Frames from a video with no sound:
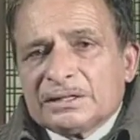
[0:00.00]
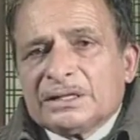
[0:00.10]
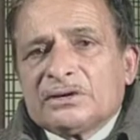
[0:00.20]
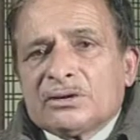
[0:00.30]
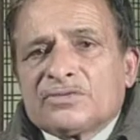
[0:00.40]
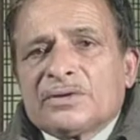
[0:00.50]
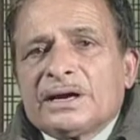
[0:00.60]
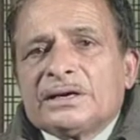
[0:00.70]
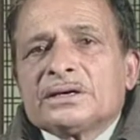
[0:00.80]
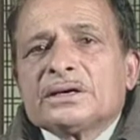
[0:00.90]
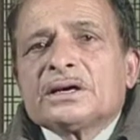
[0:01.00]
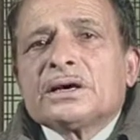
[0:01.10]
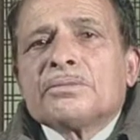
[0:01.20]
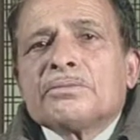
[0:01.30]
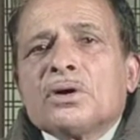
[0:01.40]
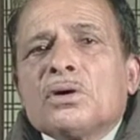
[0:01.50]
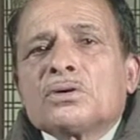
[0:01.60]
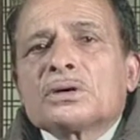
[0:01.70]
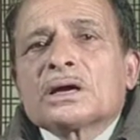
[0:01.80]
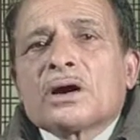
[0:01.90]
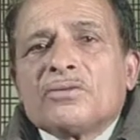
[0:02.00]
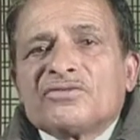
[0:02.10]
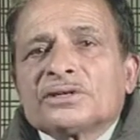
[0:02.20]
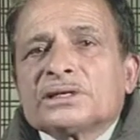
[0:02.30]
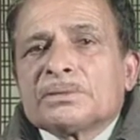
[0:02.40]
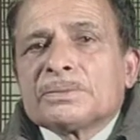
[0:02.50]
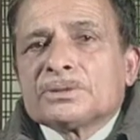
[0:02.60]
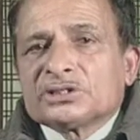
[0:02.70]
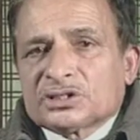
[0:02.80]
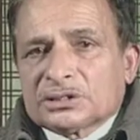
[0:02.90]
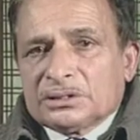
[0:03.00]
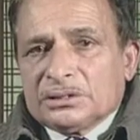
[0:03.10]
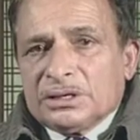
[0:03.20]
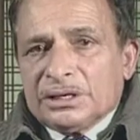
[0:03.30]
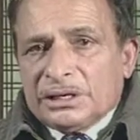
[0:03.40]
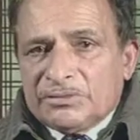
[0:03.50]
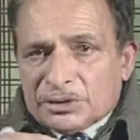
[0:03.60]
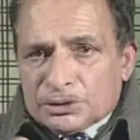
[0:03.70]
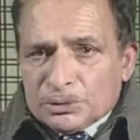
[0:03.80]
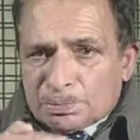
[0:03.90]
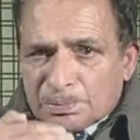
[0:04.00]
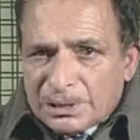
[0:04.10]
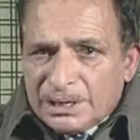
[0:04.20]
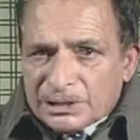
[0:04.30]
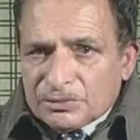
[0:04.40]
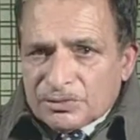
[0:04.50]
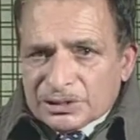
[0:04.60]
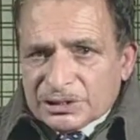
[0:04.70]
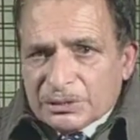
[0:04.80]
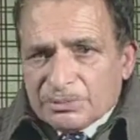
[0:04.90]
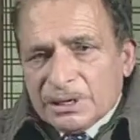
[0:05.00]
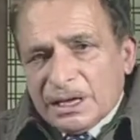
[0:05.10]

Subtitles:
Then you will find more comfortable position in which you place yourself